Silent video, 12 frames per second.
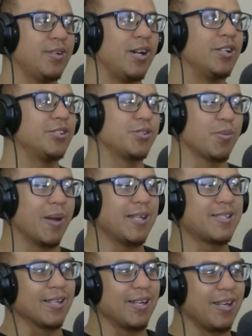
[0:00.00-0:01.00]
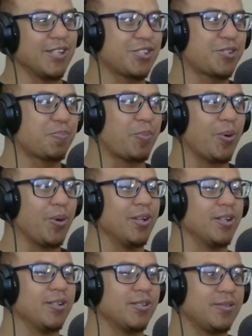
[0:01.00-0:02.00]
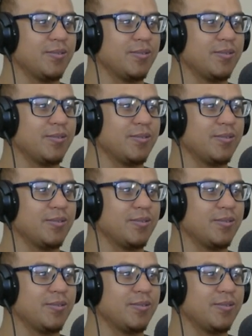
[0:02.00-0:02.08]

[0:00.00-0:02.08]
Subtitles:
I'll just wait till I spoil.